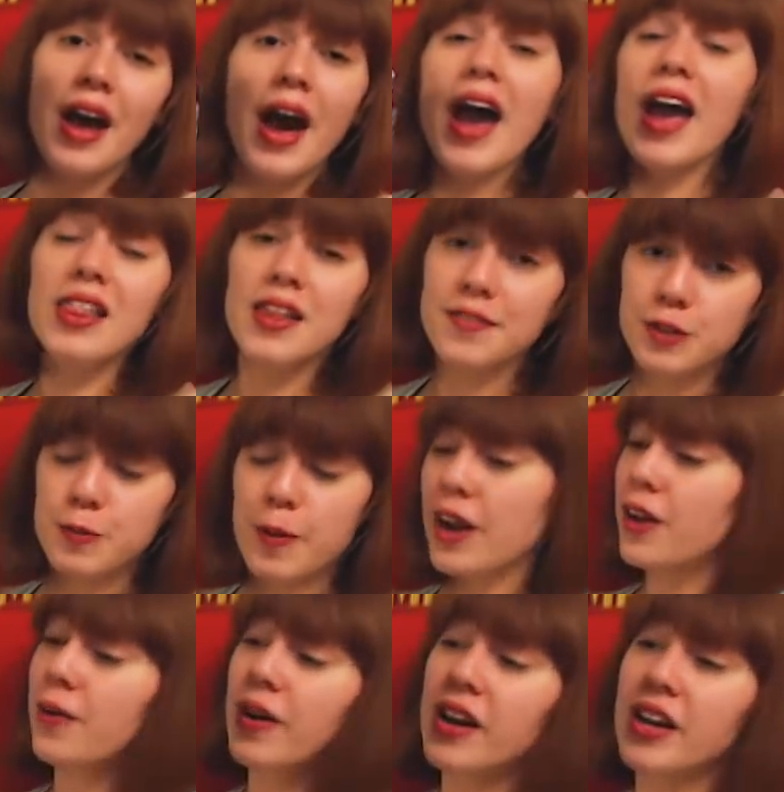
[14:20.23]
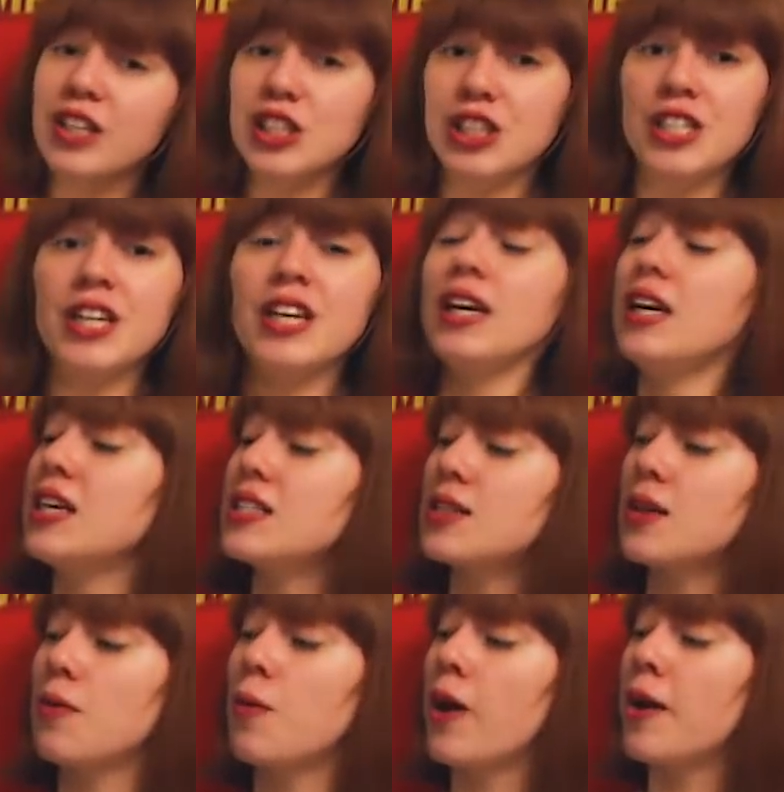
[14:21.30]
I love SpiderGwen. She is
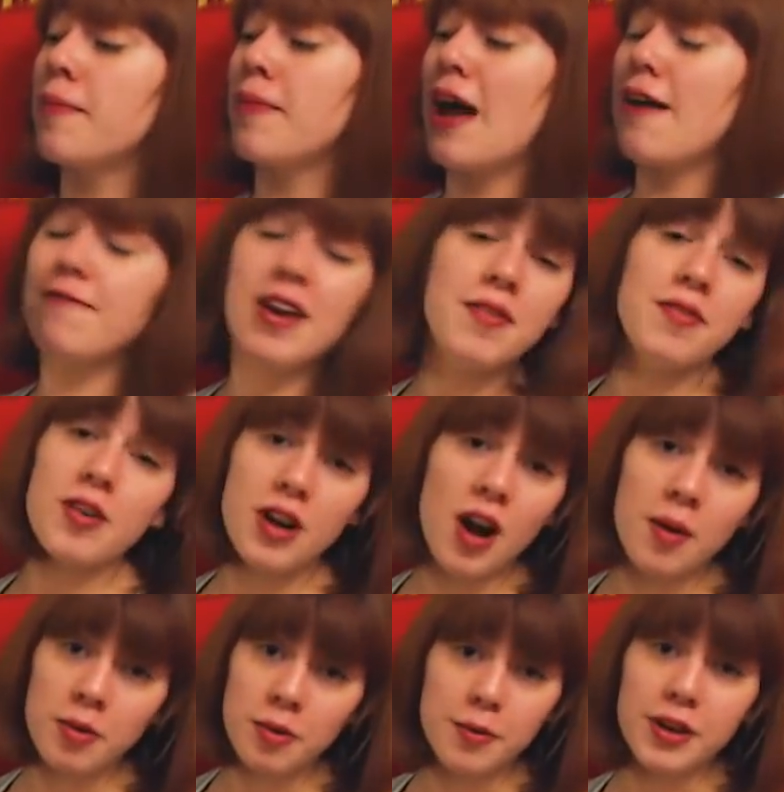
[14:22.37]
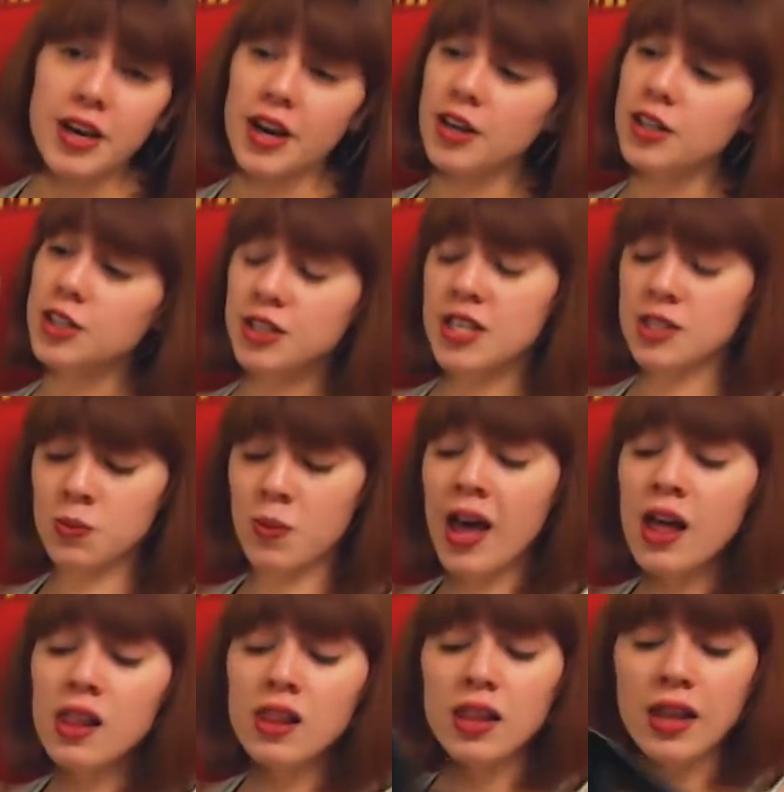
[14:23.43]
one of my favorite comic book characters as
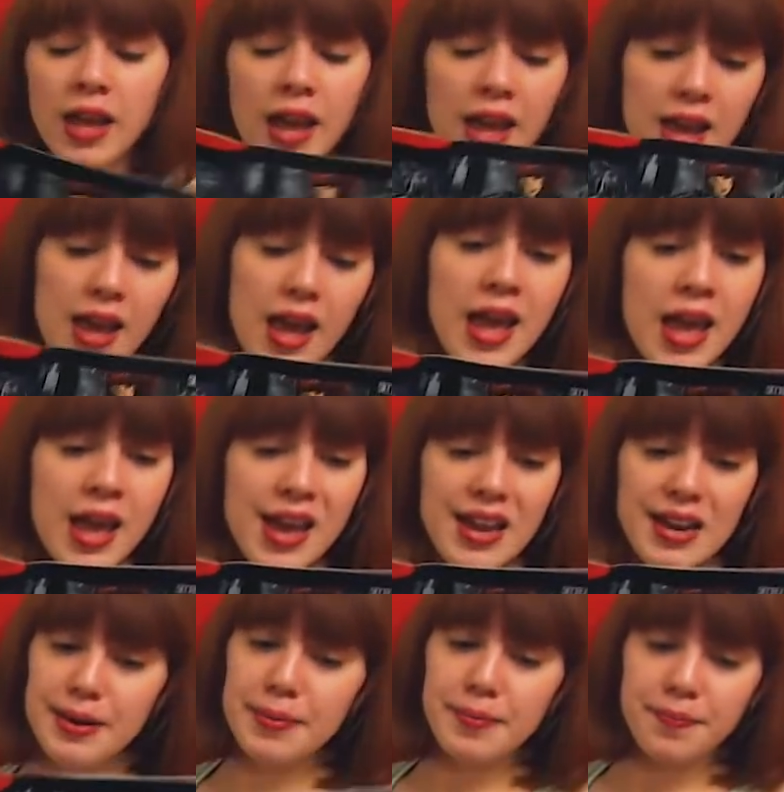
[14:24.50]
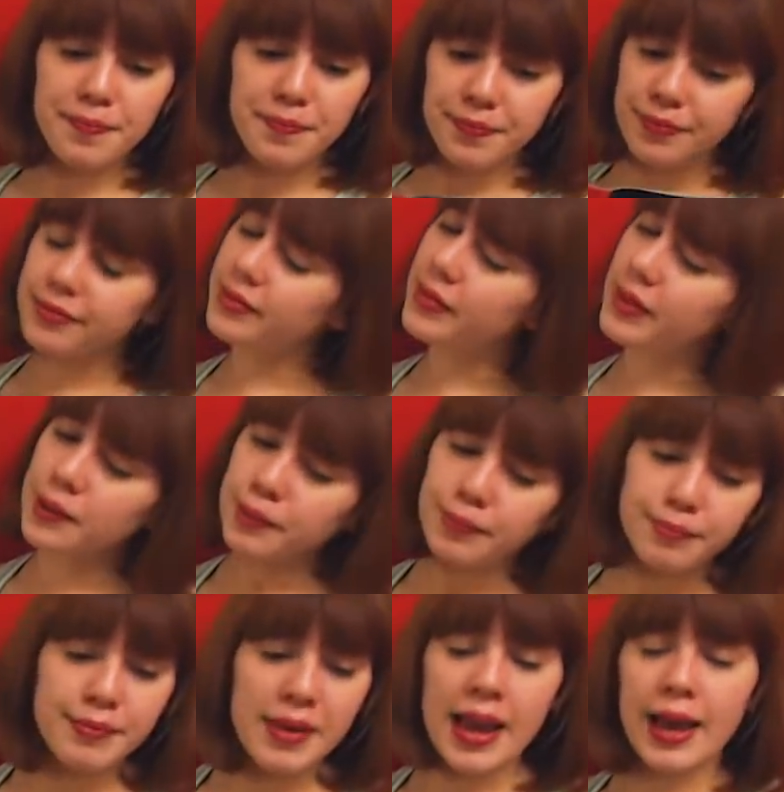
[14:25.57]
well. And
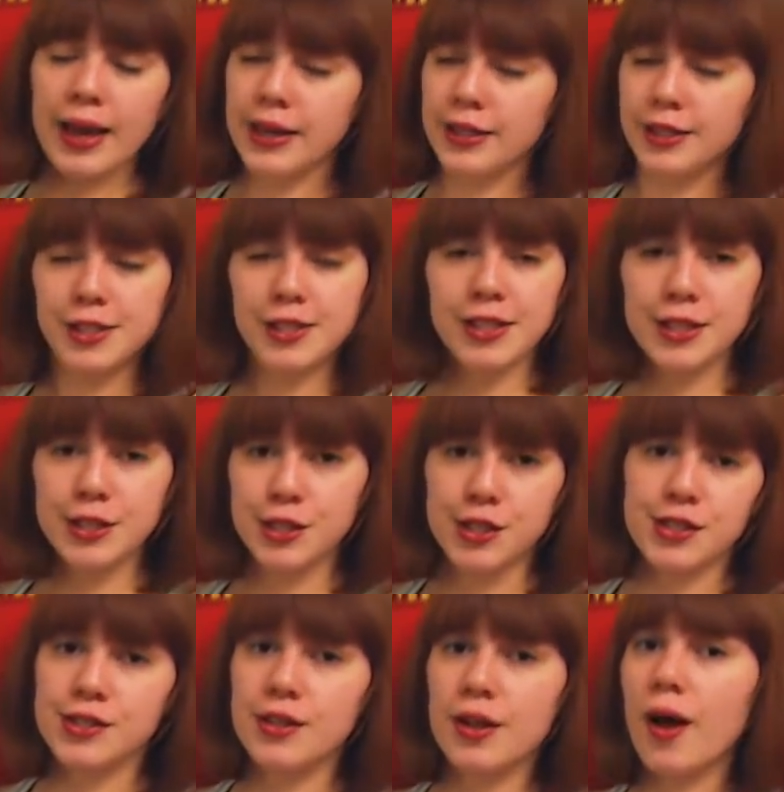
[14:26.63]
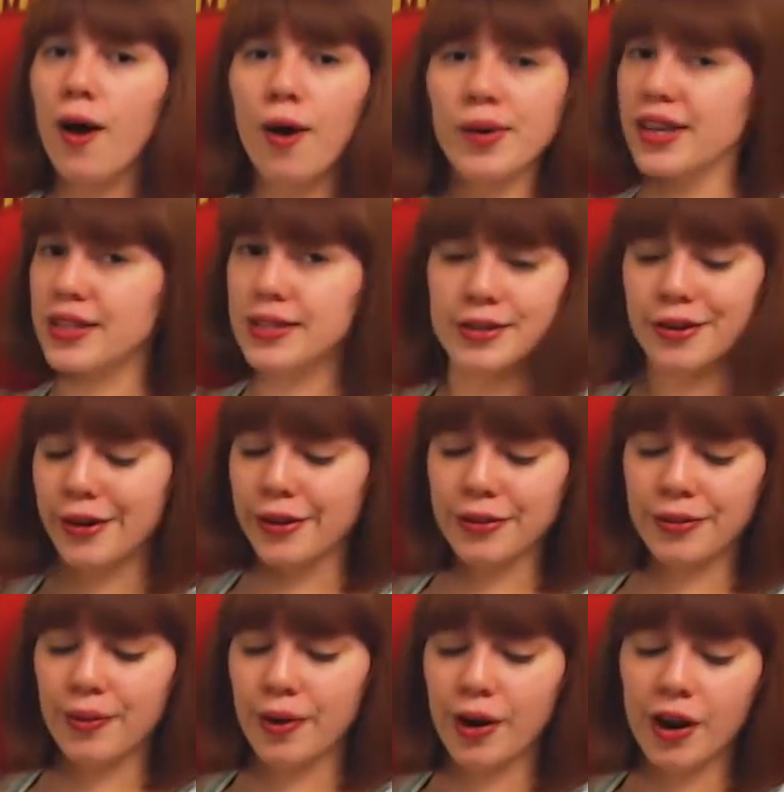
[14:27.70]
man, she is just always going
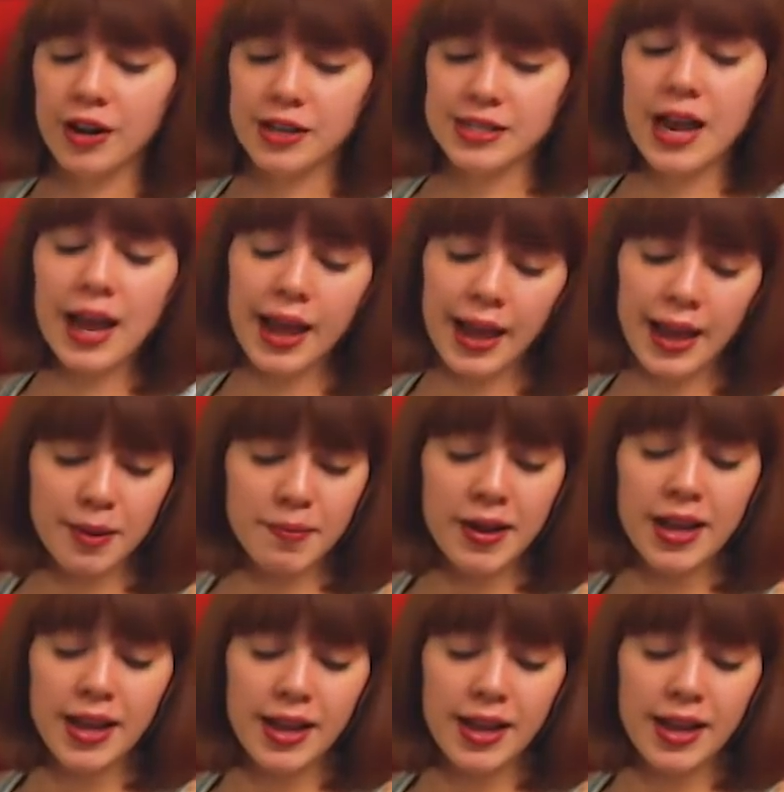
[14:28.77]
through a hard time.